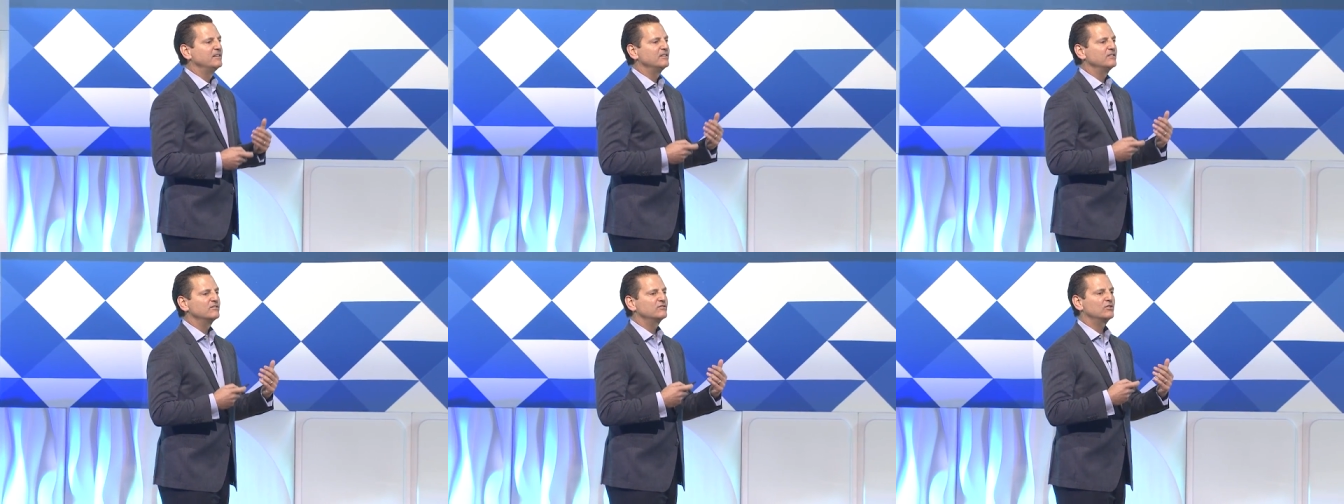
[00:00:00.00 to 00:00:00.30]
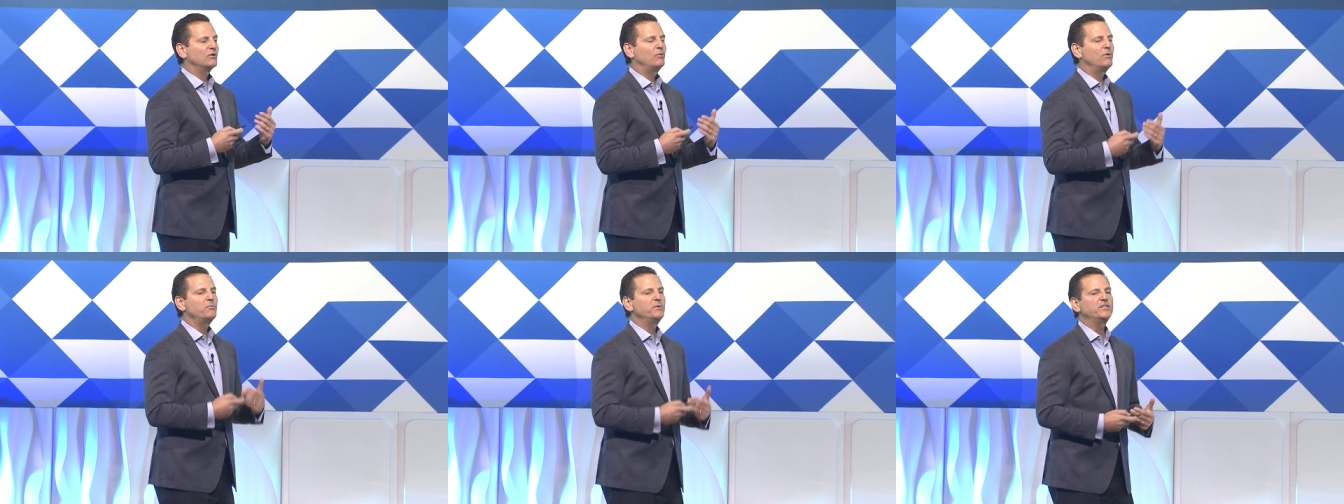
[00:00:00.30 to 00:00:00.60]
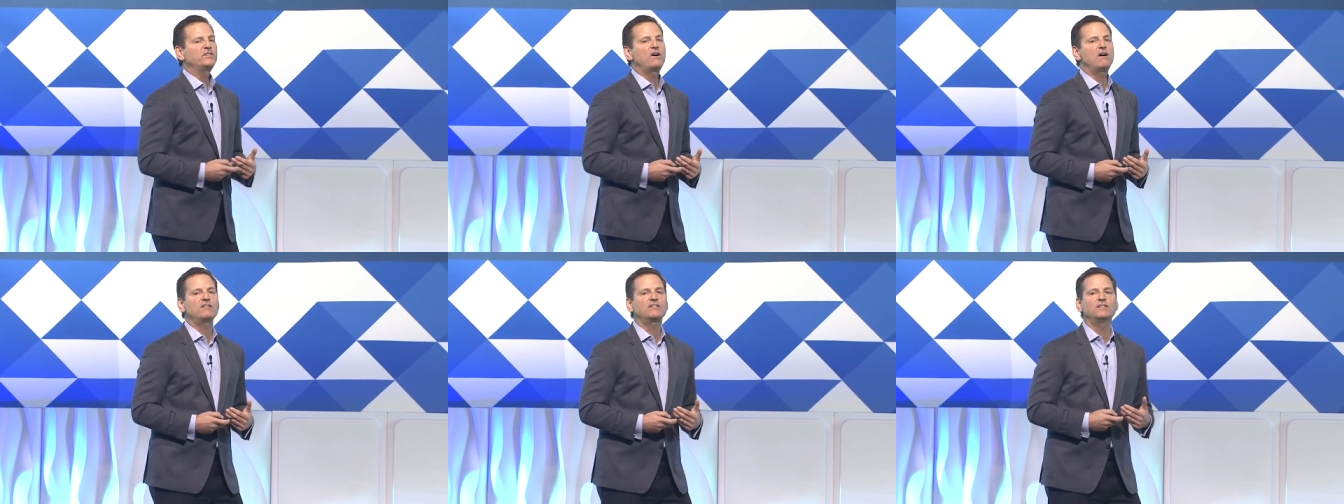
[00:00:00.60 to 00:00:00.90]
So when we
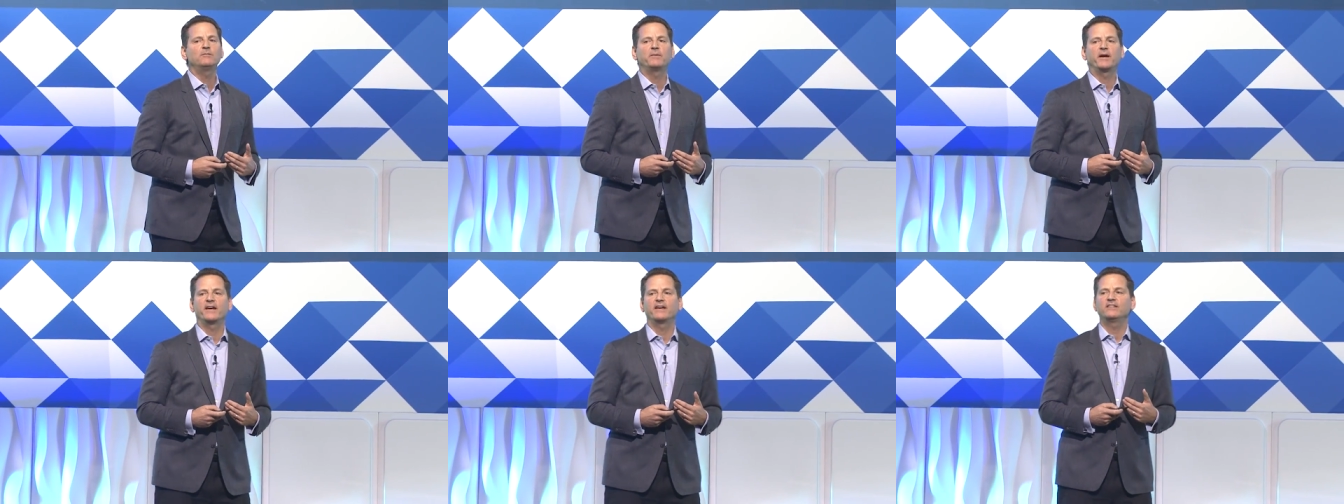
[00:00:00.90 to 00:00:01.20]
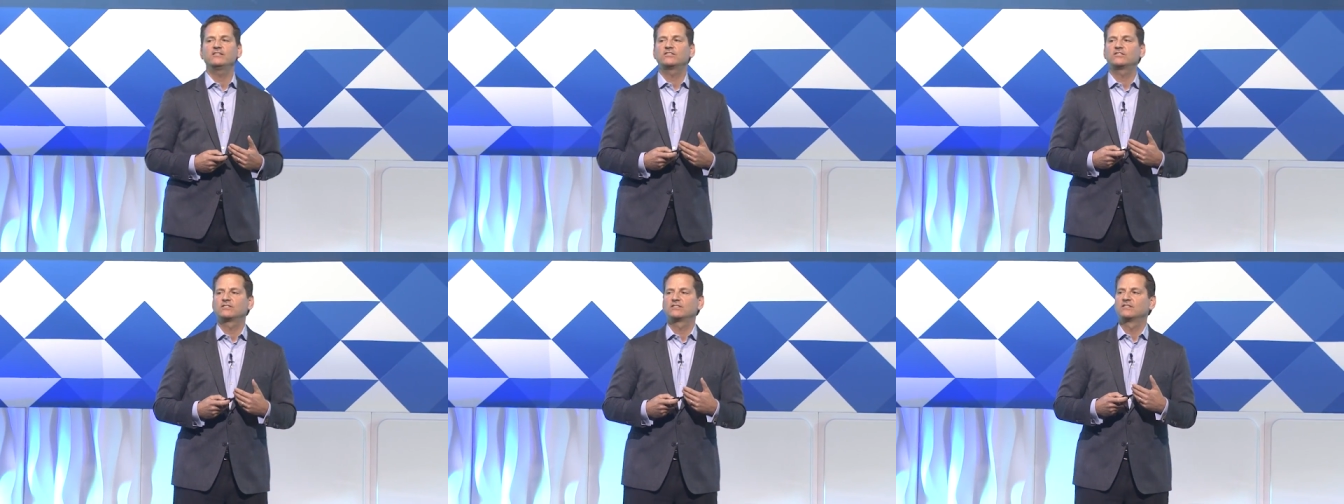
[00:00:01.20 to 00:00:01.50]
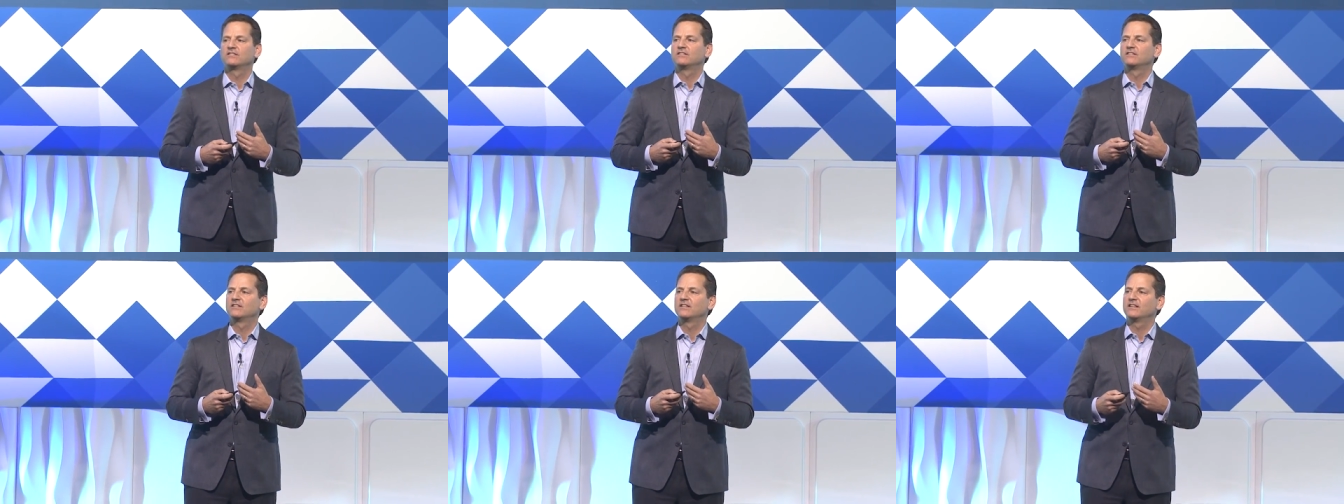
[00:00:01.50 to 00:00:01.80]
talk to banks,
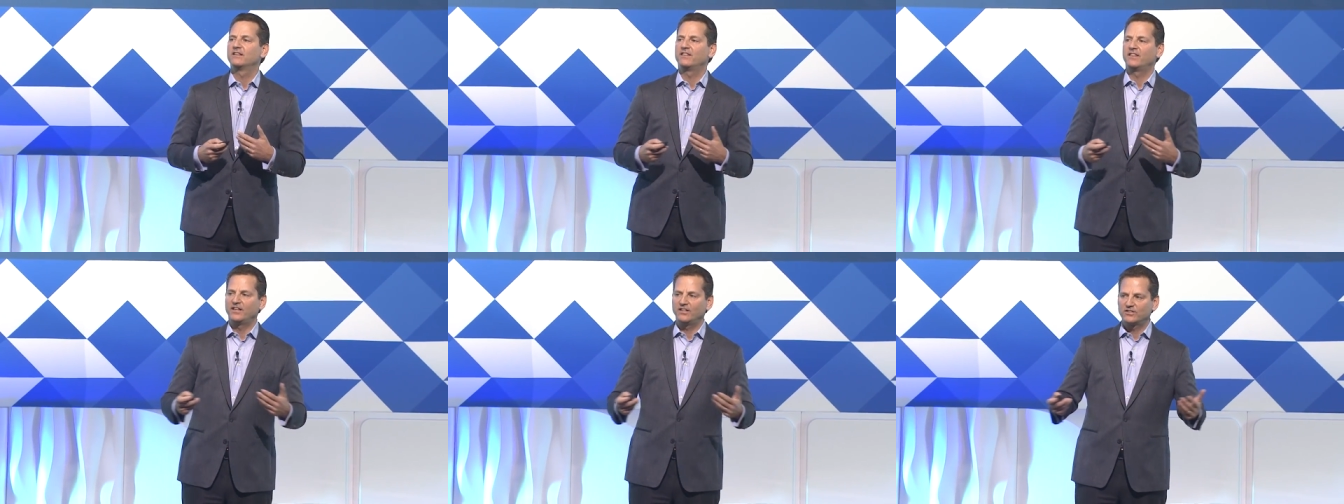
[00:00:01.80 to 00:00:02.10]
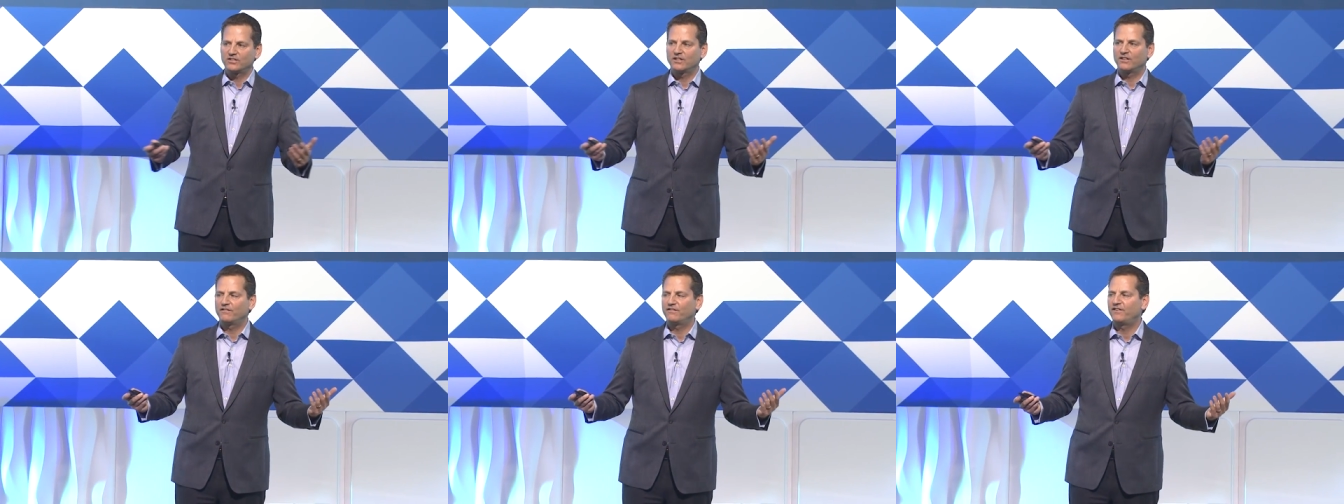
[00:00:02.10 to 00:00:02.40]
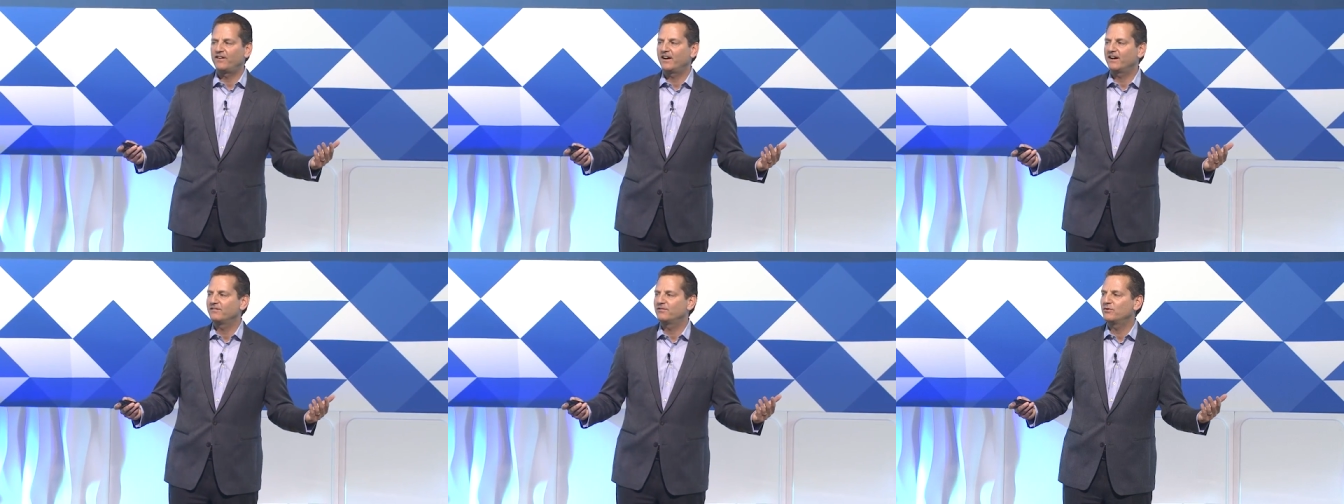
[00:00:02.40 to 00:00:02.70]
these are the
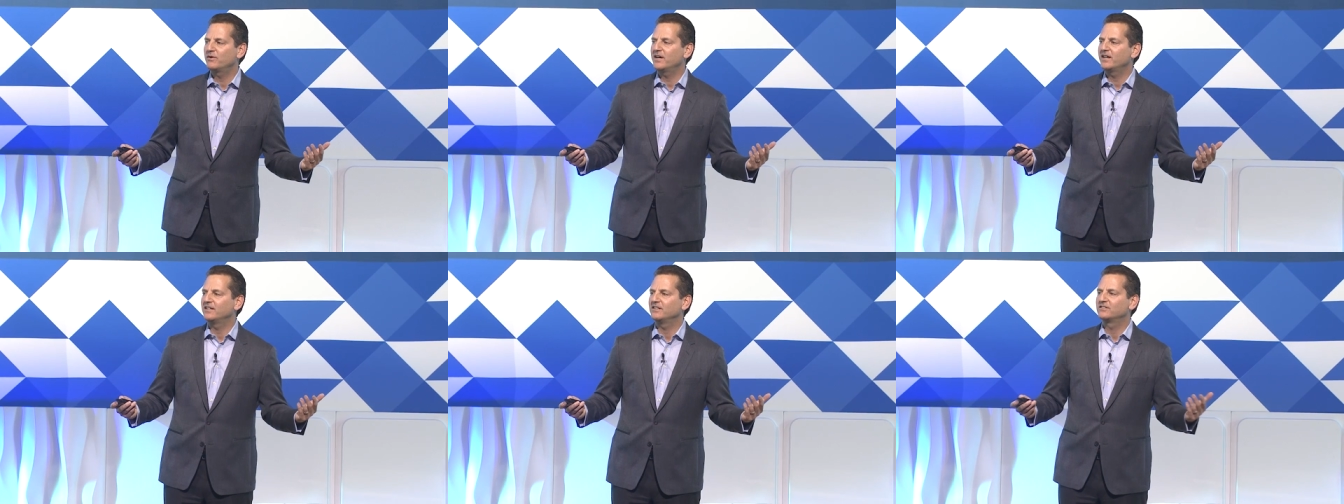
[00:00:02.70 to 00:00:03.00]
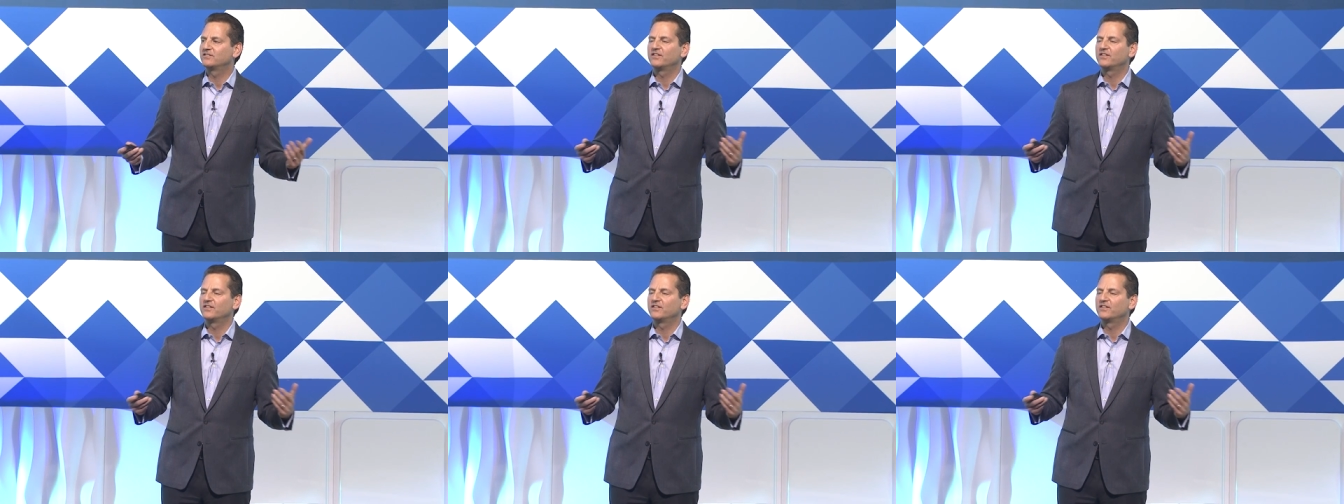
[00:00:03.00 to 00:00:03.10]
five ways.